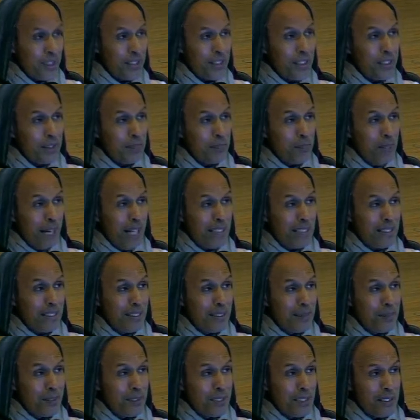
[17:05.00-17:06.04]
Krishna's
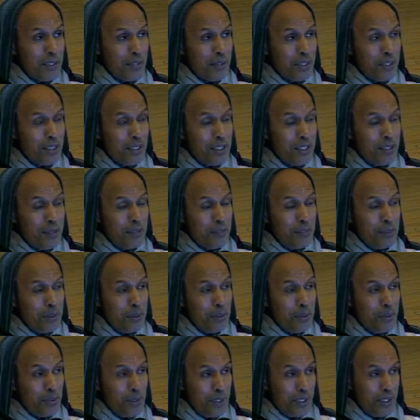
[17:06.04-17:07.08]
pastimes and Krishna's
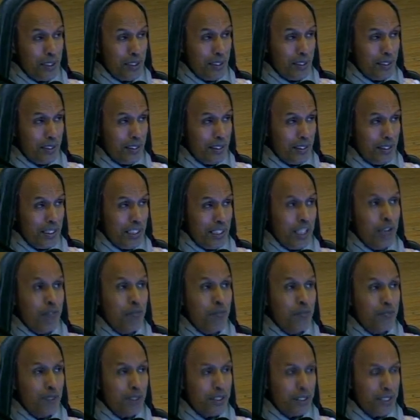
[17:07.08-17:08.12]
beauty
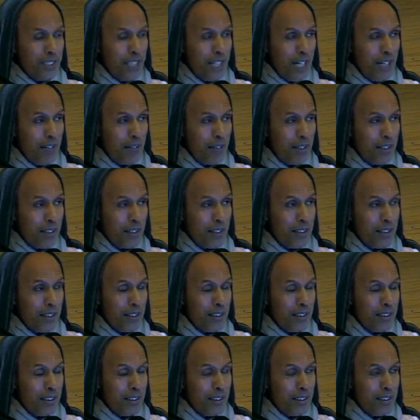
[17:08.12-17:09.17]
in Vrindavan
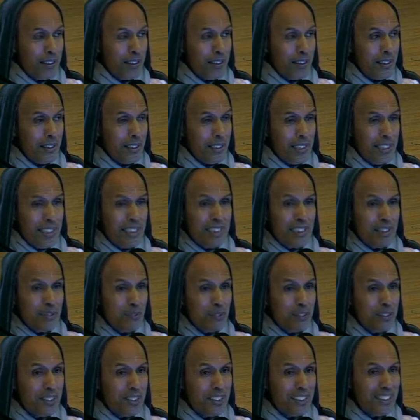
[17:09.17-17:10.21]
is
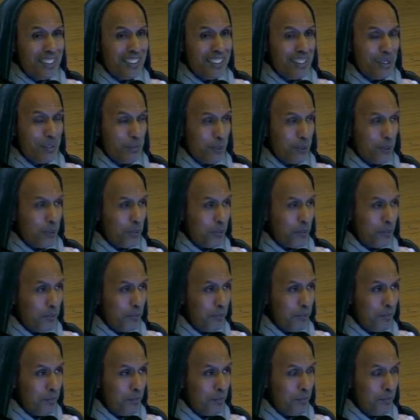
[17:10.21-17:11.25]
irresistible.
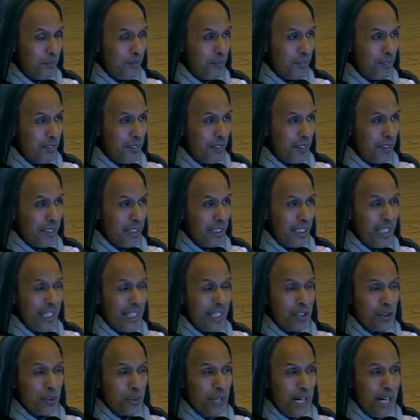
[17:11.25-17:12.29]
He
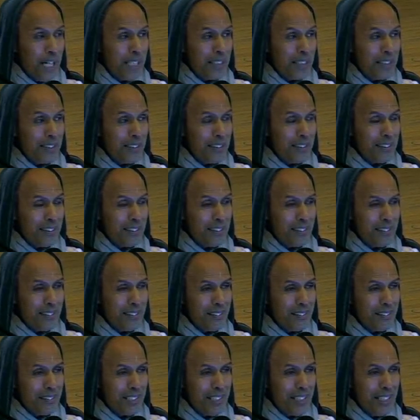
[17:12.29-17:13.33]
attracts
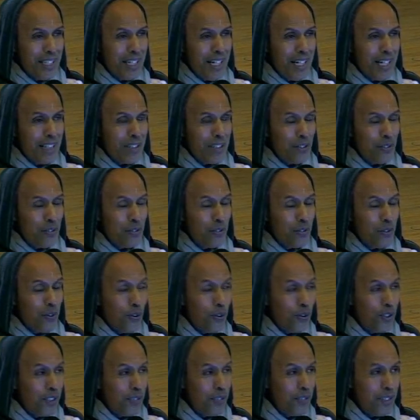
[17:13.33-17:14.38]
the heart of
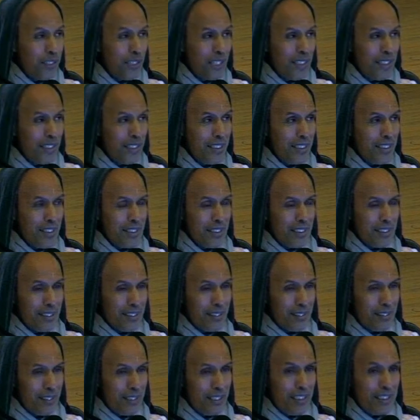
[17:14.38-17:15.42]
all living entities.
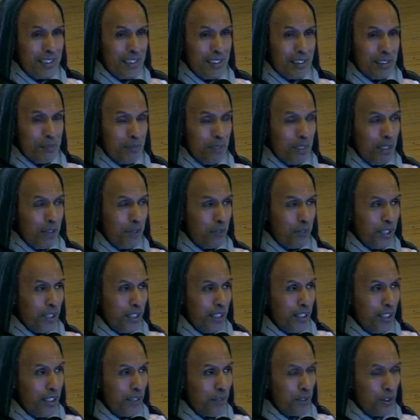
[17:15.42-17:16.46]
It is explained. We
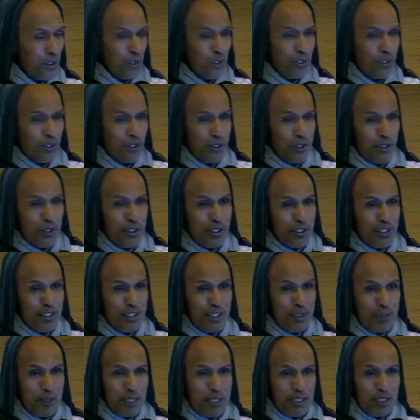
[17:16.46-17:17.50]
just heard the
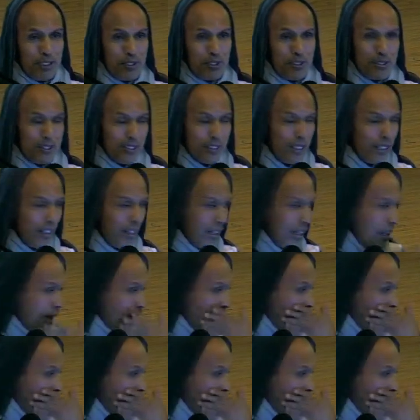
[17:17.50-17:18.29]
narrations